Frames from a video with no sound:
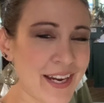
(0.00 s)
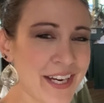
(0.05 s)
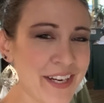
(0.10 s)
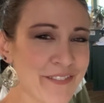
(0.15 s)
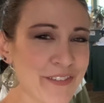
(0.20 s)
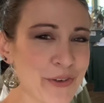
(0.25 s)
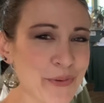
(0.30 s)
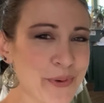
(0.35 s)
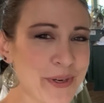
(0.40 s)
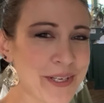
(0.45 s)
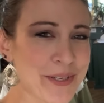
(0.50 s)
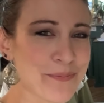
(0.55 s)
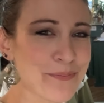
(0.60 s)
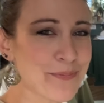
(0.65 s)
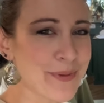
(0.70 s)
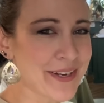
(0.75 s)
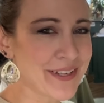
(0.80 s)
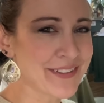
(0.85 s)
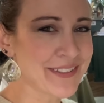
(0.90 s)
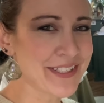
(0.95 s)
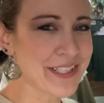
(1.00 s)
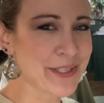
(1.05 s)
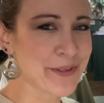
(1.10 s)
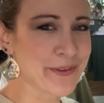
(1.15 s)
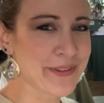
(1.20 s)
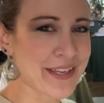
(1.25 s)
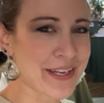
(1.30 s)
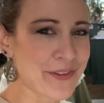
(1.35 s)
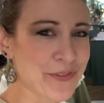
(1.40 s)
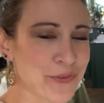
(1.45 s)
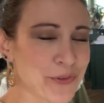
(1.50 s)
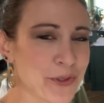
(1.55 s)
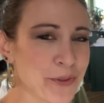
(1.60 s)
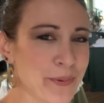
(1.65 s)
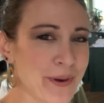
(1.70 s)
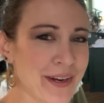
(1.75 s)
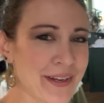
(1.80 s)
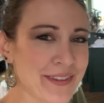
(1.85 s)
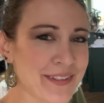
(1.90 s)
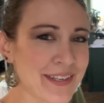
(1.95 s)
everyone, Michael here with Anthro
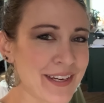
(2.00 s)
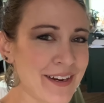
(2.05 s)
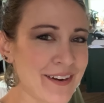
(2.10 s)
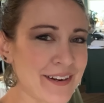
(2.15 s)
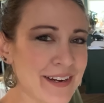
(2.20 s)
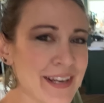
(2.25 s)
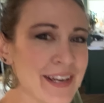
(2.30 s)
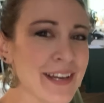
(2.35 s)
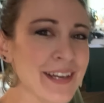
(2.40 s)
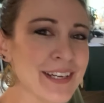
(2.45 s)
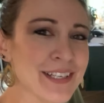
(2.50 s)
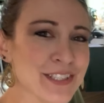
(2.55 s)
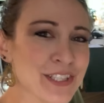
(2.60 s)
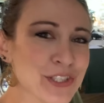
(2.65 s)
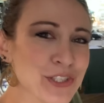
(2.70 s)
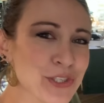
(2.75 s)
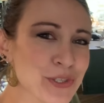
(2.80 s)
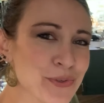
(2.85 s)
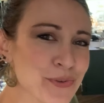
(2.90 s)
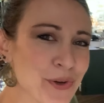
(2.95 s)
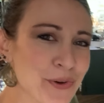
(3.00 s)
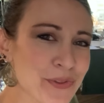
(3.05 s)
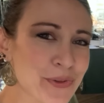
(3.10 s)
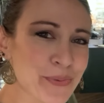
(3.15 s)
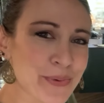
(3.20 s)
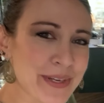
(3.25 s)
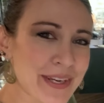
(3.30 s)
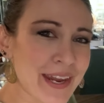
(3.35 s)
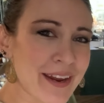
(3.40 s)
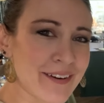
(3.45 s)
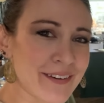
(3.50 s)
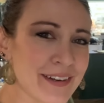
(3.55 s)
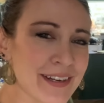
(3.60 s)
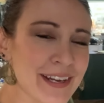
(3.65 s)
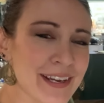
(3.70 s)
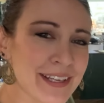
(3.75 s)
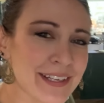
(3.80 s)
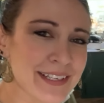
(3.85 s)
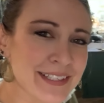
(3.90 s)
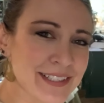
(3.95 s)
Apothecary. Did you know that we carry
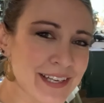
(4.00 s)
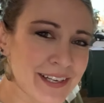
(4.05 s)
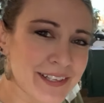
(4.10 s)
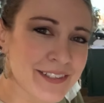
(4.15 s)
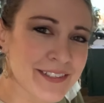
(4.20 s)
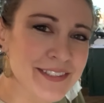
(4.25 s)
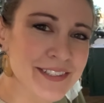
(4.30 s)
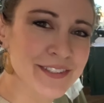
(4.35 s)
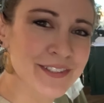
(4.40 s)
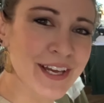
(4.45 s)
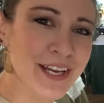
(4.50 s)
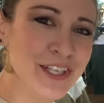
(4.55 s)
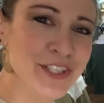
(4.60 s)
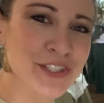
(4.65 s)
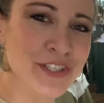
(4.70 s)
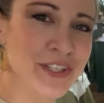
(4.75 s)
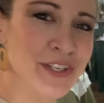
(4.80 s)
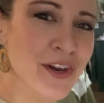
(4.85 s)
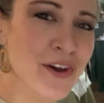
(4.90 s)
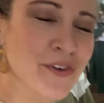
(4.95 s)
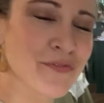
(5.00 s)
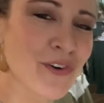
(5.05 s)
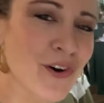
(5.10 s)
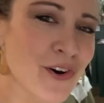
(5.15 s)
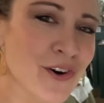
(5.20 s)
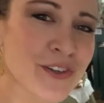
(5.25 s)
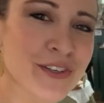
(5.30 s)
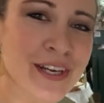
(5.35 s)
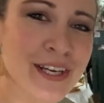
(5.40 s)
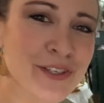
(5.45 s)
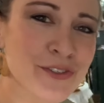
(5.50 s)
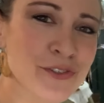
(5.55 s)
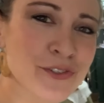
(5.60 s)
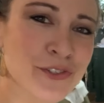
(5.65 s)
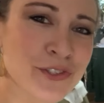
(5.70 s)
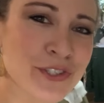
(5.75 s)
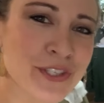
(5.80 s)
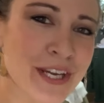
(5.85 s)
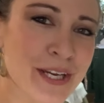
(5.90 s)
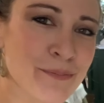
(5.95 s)
an entire selection of all natural
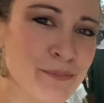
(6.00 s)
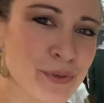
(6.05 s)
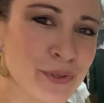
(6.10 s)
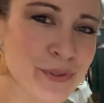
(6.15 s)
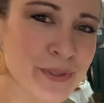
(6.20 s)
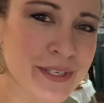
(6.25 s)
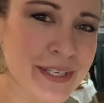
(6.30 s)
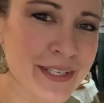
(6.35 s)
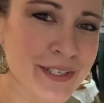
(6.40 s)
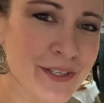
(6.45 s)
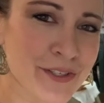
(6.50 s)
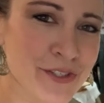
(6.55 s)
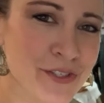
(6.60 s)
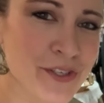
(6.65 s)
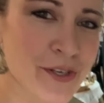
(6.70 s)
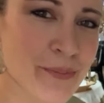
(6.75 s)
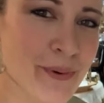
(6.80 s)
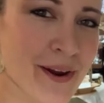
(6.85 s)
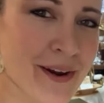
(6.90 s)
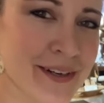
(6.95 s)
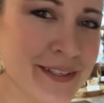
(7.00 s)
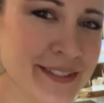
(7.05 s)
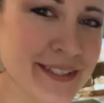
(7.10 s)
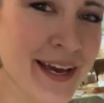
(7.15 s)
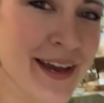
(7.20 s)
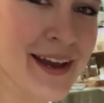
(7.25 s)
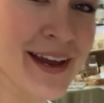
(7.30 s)
shampoo and conditioner bars,